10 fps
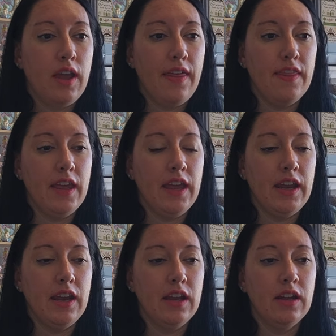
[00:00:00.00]
And
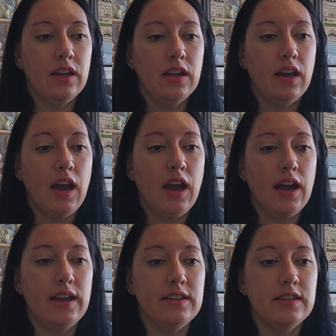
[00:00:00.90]
then
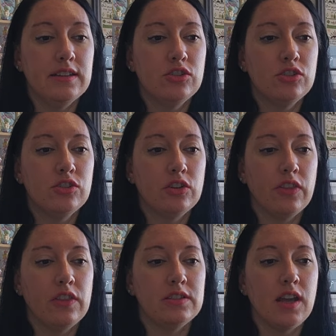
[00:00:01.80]
I
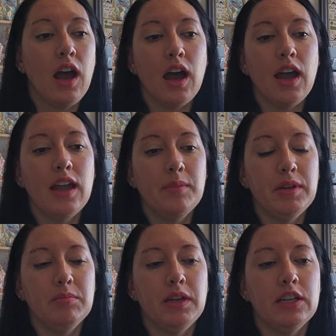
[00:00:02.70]
took the time
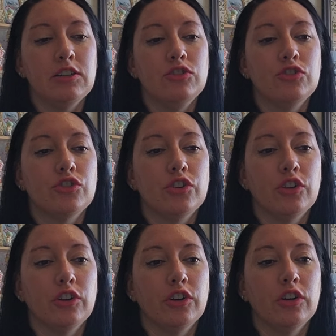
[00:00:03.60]
in making
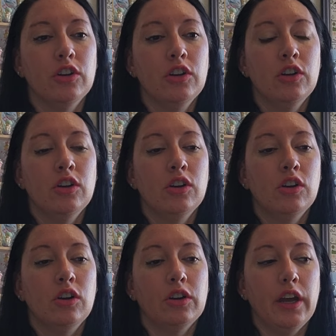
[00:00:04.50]
sure,
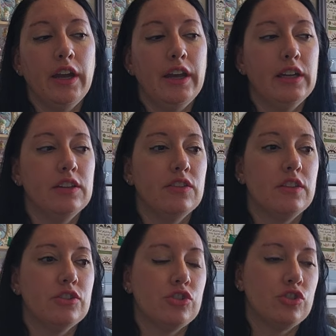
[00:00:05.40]
okay,
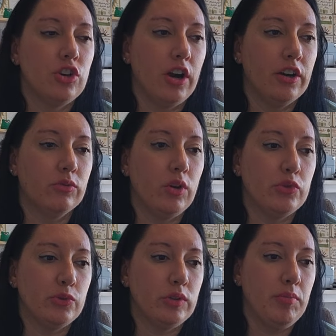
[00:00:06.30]
this chart,
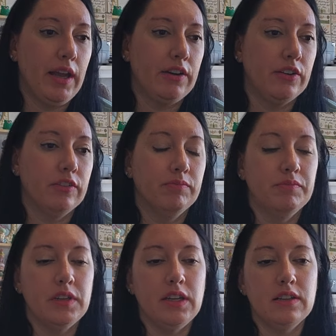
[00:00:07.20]
Rosewood Manor,
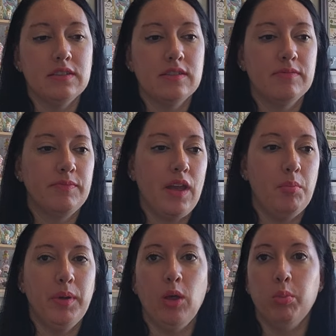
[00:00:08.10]
it's a
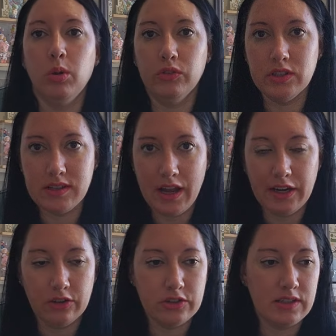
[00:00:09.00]
bell pull
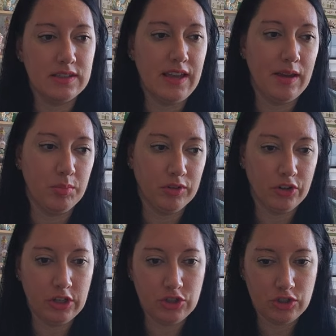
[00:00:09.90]
design or it's a
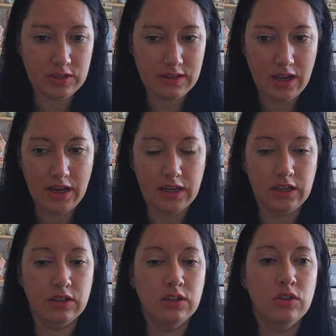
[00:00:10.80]
sampler-ish design